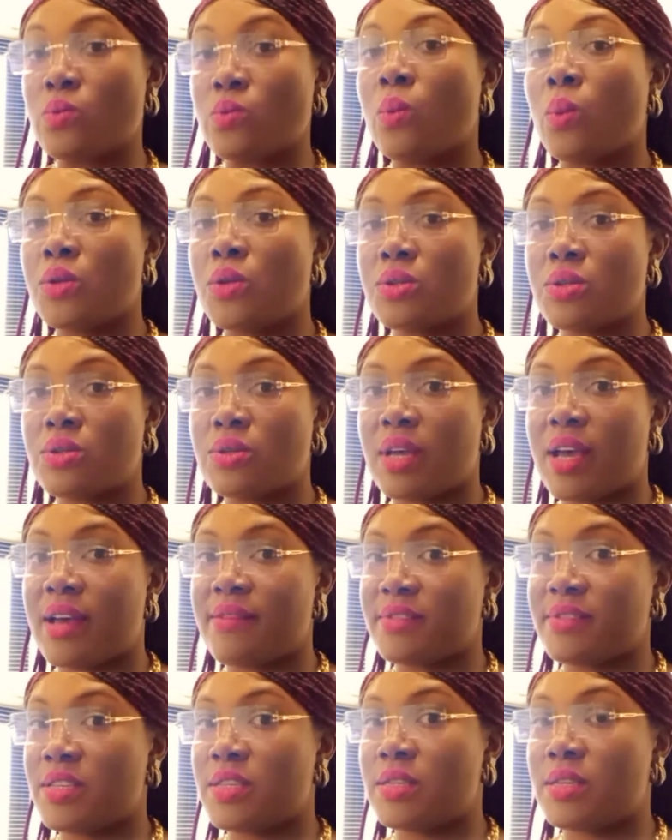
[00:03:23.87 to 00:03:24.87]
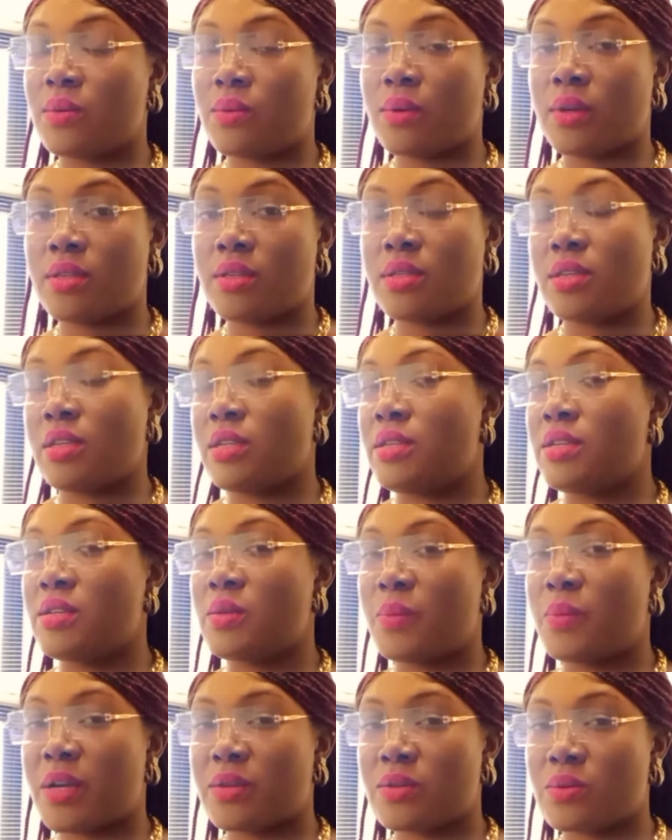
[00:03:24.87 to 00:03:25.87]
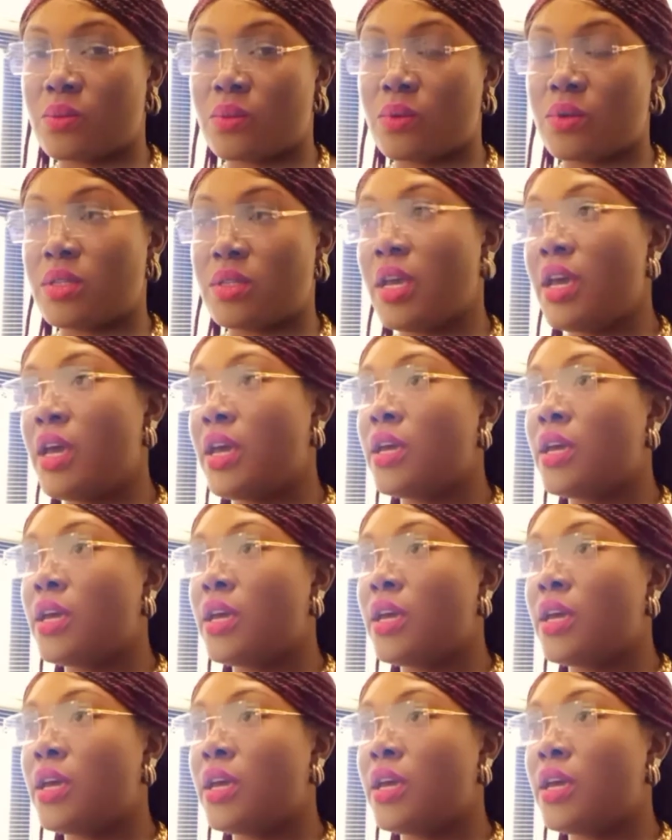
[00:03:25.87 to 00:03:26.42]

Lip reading: We want you to have this sequence in this password.